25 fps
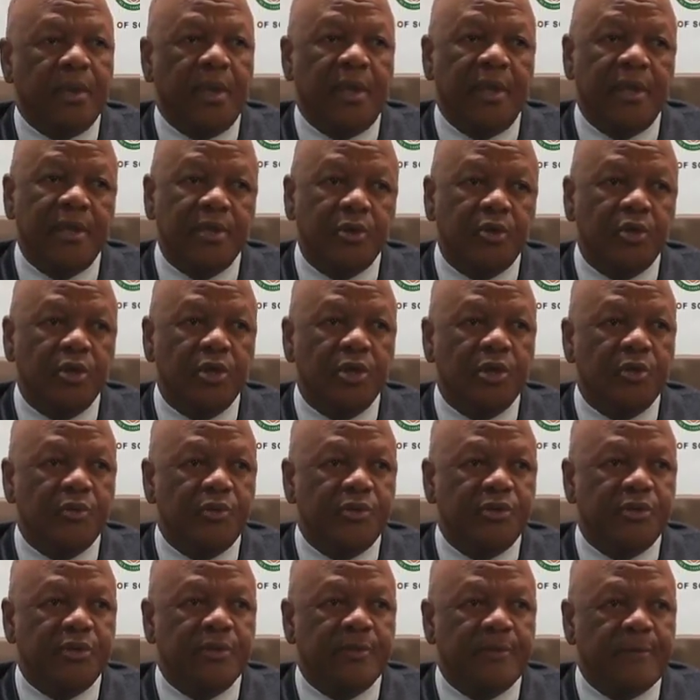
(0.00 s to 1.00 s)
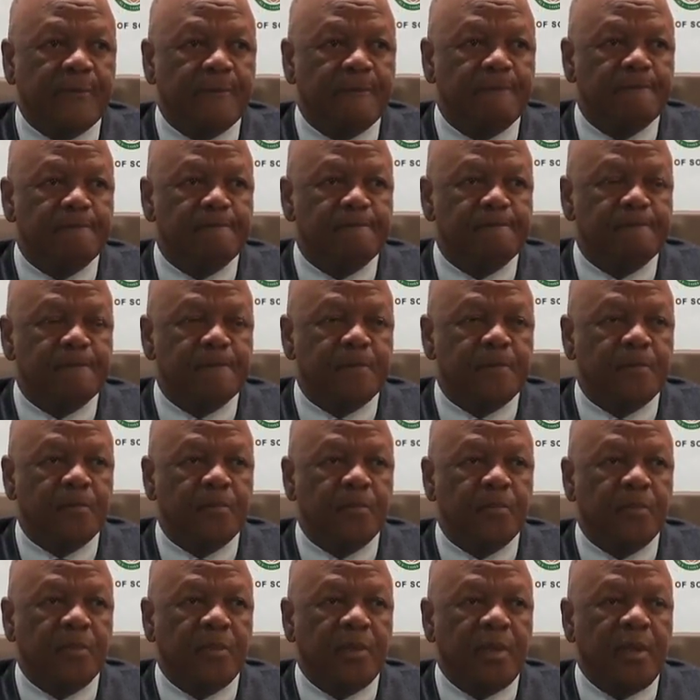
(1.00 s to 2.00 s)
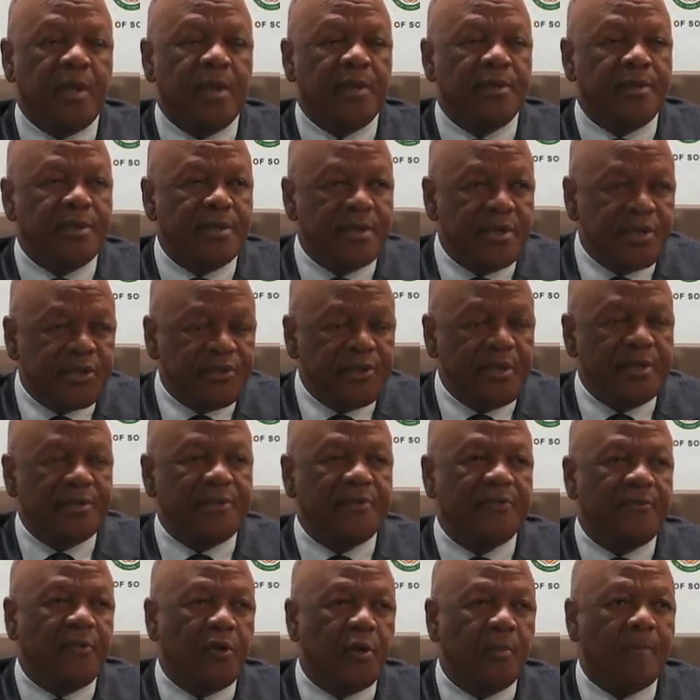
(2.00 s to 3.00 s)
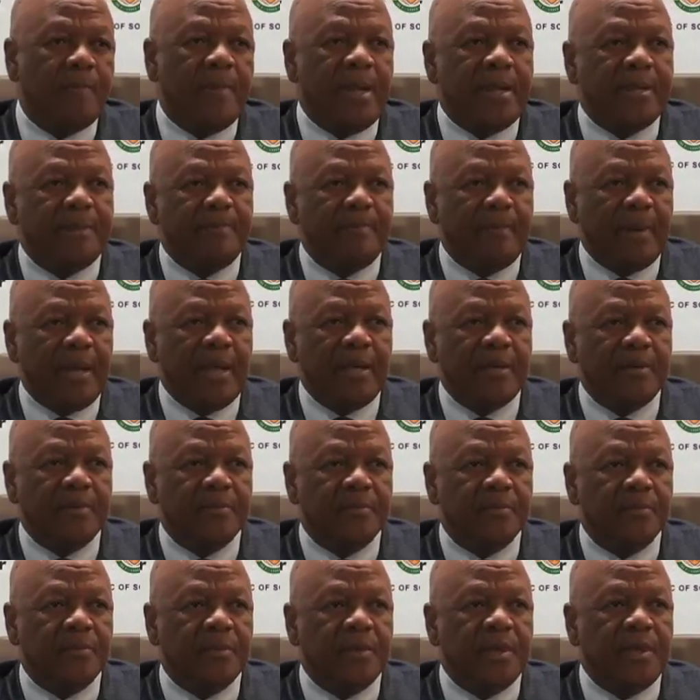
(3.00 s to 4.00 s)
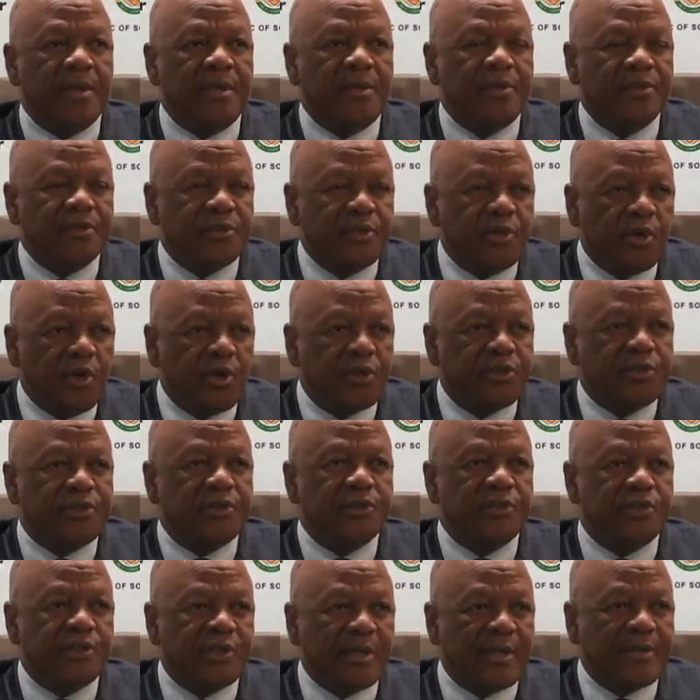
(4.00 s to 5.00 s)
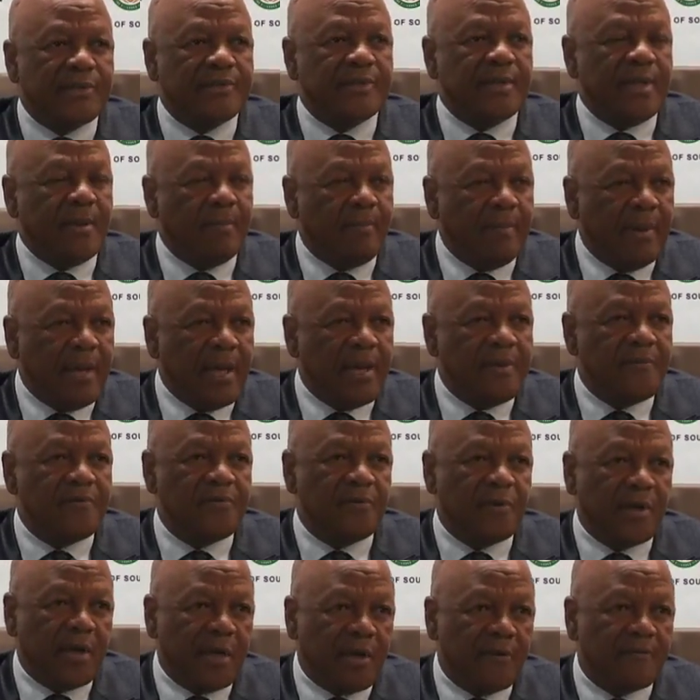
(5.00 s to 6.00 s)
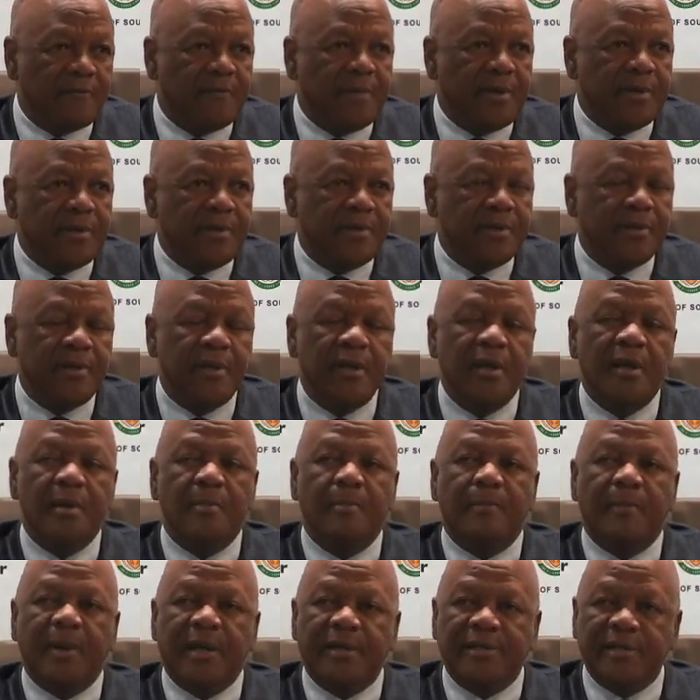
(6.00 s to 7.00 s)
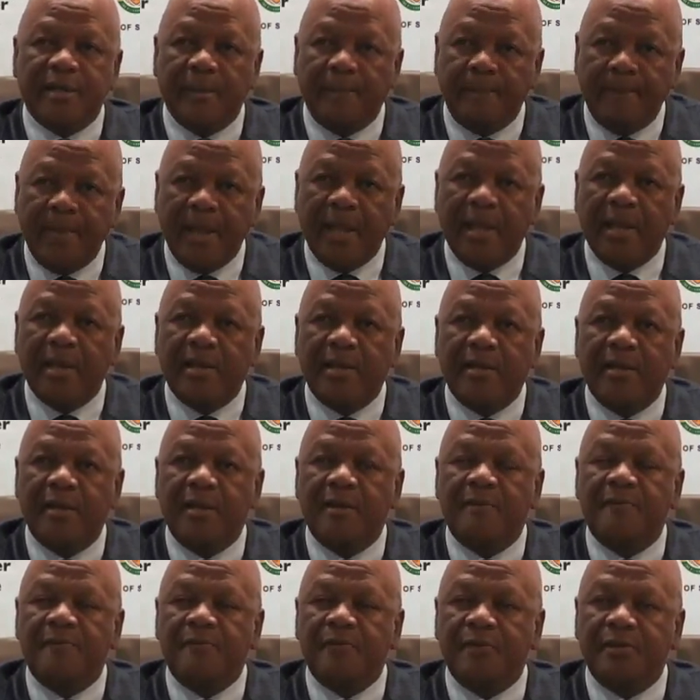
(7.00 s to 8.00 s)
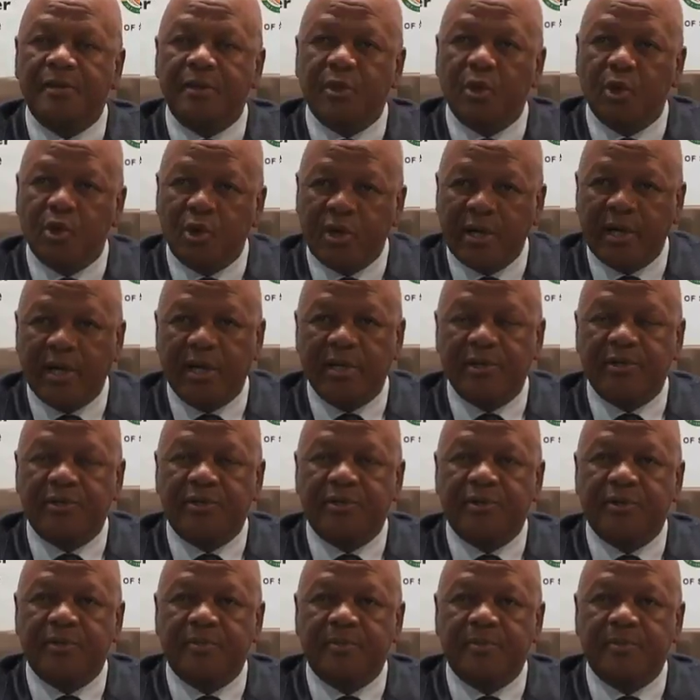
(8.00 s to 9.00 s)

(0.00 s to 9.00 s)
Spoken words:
In conclusion, the National Development Plan is not just a plan for government, but a plan for the whole country.